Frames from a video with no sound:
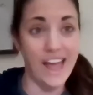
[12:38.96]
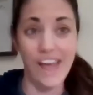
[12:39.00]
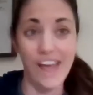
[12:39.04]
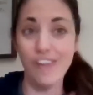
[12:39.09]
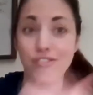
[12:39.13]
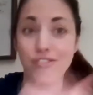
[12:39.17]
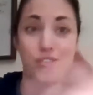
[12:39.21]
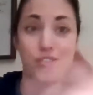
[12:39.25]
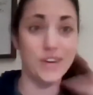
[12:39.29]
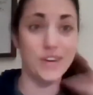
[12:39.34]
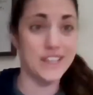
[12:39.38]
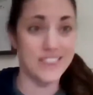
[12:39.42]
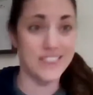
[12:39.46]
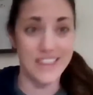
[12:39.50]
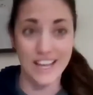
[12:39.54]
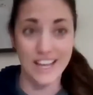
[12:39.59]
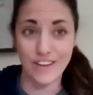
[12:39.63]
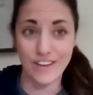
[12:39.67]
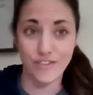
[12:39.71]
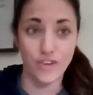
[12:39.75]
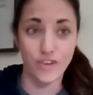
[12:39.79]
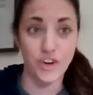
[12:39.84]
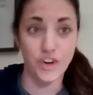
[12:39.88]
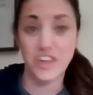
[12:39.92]
everything
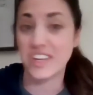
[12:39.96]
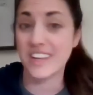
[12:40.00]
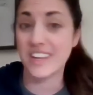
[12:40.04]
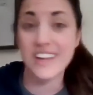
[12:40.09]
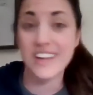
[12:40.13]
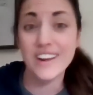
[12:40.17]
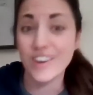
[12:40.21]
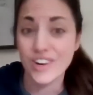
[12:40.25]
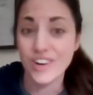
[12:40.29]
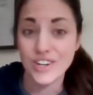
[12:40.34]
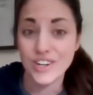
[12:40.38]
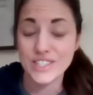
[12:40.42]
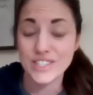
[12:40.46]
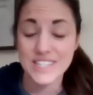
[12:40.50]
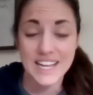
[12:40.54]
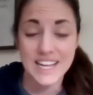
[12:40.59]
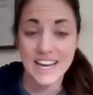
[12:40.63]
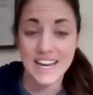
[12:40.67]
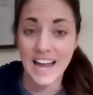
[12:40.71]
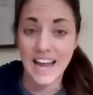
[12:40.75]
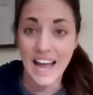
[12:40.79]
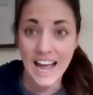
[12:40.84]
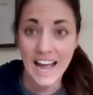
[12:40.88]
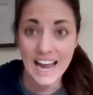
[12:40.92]
for years
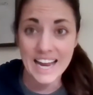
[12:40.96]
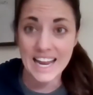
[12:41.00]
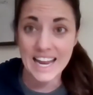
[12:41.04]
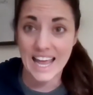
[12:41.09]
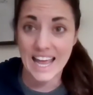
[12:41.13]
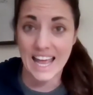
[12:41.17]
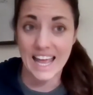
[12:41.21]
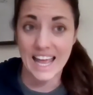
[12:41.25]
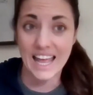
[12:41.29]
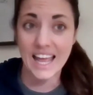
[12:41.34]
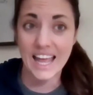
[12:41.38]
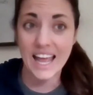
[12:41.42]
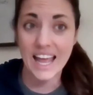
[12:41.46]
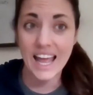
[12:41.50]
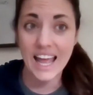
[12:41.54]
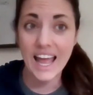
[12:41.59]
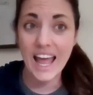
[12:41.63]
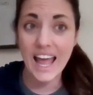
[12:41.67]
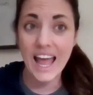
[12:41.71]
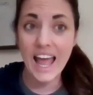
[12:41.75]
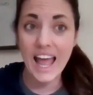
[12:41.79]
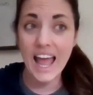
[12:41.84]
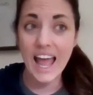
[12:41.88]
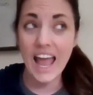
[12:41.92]
and hide it.
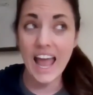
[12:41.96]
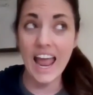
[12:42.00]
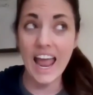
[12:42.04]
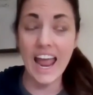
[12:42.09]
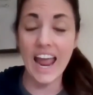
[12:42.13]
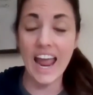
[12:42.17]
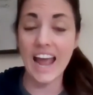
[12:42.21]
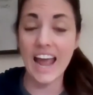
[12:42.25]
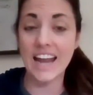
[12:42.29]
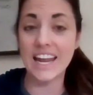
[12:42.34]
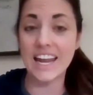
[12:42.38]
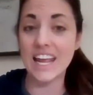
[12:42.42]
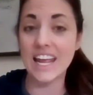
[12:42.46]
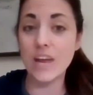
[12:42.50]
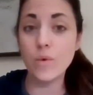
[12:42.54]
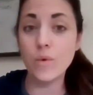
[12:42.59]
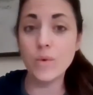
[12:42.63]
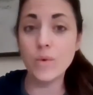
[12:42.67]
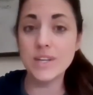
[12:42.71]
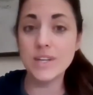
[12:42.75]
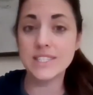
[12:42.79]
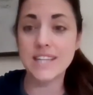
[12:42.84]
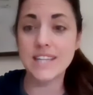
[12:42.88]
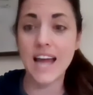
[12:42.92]
And it
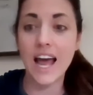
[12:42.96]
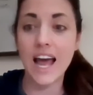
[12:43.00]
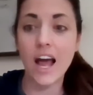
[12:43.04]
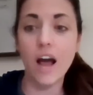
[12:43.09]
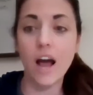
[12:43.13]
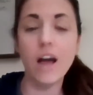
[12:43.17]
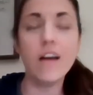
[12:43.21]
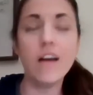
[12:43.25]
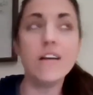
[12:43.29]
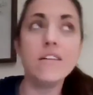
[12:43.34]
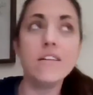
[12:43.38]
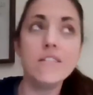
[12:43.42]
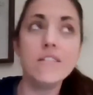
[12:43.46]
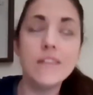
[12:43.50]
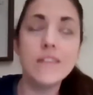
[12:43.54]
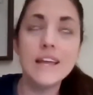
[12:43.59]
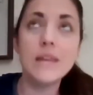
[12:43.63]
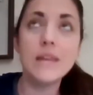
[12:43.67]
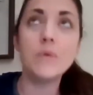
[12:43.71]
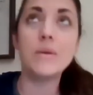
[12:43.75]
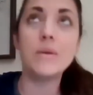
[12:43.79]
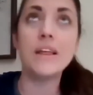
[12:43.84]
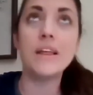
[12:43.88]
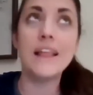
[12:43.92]
was not, oh,
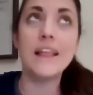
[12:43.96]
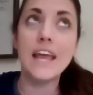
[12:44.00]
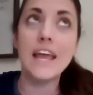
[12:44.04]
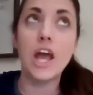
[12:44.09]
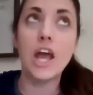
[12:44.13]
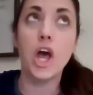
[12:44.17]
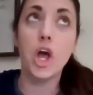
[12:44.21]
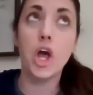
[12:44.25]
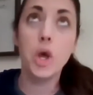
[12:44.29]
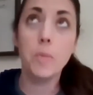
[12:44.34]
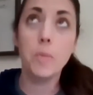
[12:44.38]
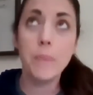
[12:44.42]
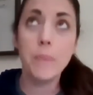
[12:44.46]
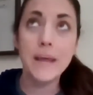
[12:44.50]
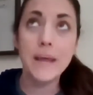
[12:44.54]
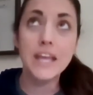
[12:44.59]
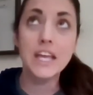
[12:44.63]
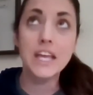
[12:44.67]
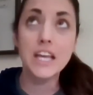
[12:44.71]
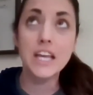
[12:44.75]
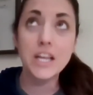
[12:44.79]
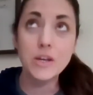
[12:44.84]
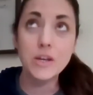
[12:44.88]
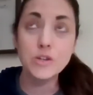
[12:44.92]
I hope I
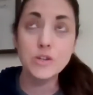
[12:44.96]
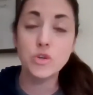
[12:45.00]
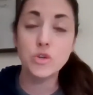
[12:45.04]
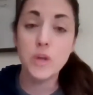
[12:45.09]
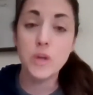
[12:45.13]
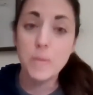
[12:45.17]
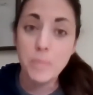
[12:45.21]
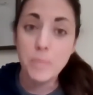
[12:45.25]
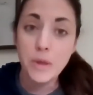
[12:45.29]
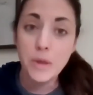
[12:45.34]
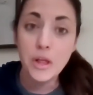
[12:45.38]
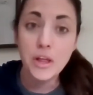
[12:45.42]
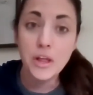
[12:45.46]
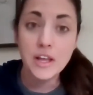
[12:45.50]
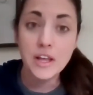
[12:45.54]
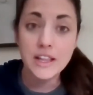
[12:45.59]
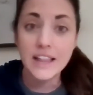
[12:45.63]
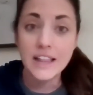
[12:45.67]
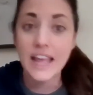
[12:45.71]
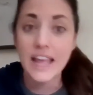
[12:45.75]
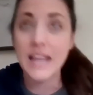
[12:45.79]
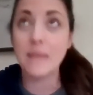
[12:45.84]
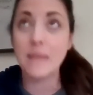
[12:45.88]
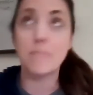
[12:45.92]
could go triple and
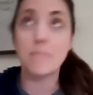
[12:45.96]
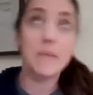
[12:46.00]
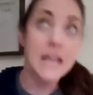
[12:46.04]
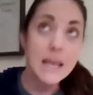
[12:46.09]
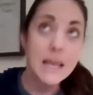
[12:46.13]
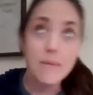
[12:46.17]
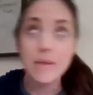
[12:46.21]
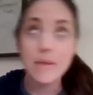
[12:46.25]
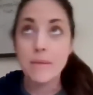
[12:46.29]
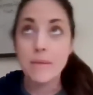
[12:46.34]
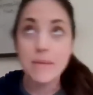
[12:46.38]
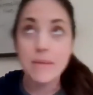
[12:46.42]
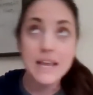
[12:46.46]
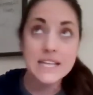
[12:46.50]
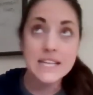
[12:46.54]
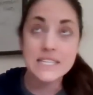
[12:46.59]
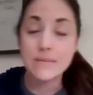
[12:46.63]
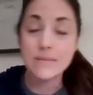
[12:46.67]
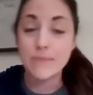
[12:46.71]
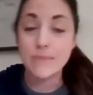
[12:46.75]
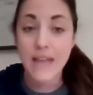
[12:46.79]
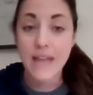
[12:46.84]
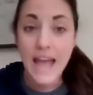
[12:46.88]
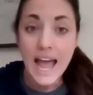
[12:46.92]
like maybe make
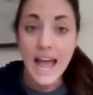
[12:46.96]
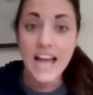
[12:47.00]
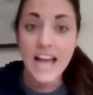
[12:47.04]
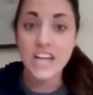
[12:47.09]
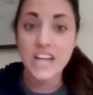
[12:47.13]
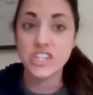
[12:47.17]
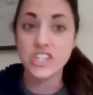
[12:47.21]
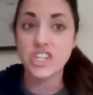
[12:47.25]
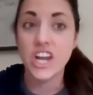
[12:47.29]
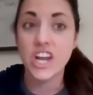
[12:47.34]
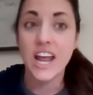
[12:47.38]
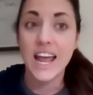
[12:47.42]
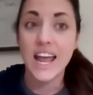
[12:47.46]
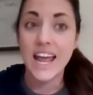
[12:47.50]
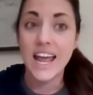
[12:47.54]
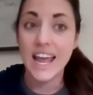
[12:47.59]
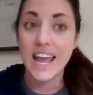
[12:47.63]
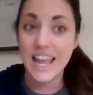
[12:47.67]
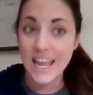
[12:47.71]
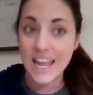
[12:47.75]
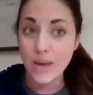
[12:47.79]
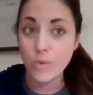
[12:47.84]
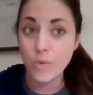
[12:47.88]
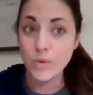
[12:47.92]
some cash.
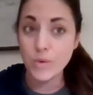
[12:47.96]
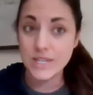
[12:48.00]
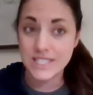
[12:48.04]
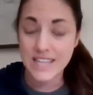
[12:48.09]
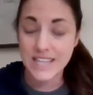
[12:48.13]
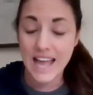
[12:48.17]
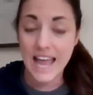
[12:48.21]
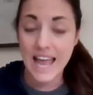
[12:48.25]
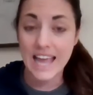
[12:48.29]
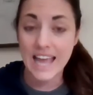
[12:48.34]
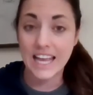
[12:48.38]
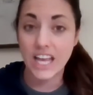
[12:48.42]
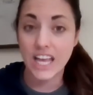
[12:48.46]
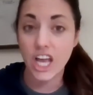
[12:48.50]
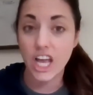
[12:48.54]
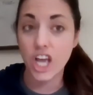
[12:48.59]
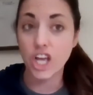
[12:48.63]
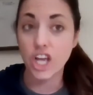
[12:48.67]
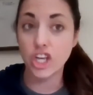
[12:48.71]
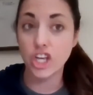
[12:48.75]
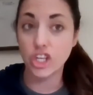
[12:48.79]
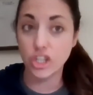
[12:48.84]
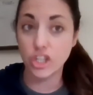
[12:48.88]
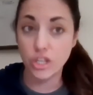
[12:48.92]
It was like
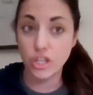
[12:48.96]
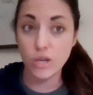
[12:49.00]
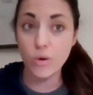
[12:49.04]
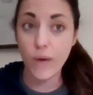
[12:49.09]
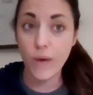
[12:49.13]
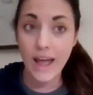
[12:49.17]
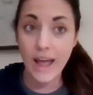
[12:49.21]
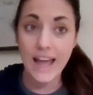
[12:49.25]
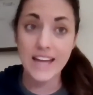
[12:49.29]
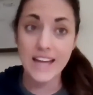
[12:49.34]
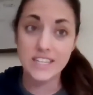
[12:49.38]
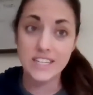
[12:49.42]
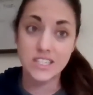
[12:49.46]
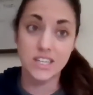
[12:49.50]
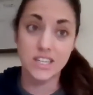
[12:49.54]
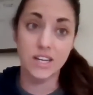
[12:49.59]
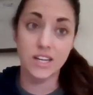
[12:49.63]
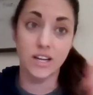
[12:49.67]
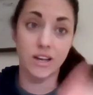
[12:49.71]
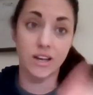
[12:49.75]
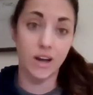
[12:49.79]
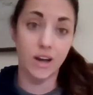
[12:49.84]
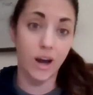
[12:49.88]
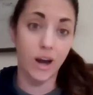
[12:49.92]
you had to
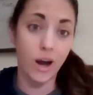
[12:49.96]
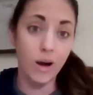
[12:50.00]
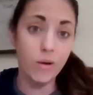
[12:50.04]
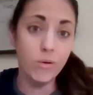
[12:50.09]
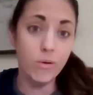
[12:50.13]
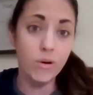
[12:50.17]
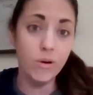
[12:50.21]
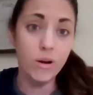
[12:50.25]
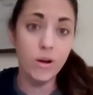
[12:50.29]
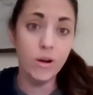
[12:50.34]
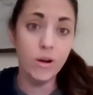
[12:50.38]
go